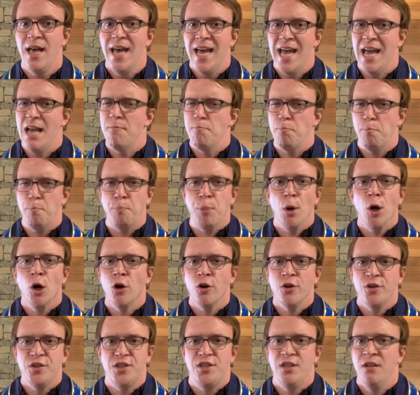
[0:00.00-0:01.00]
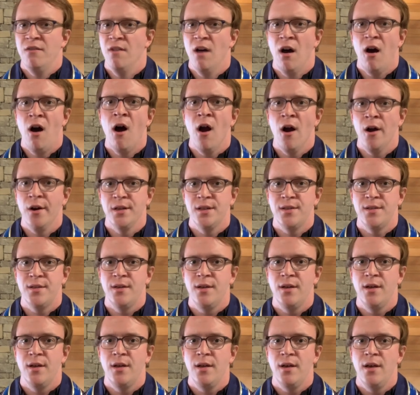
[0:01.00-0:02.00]
It burns in the heart,
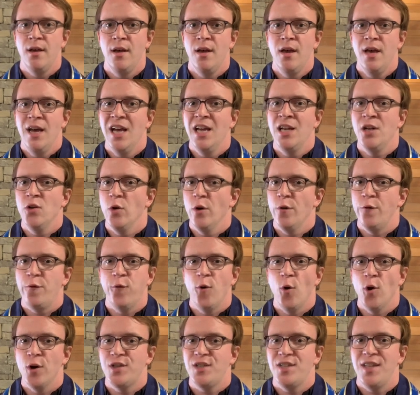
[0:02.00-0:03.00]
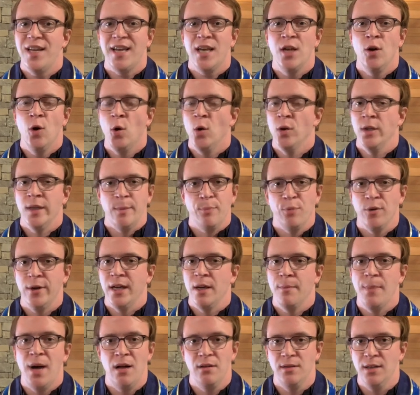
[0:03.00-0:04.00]
into a force that can only bring
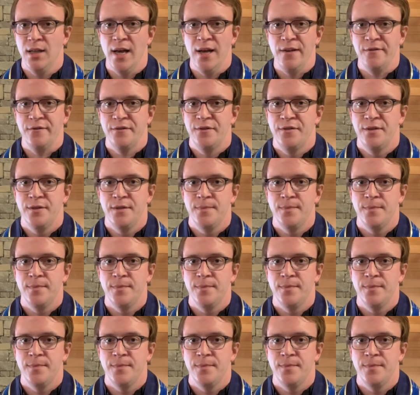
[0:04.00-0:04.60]
about love.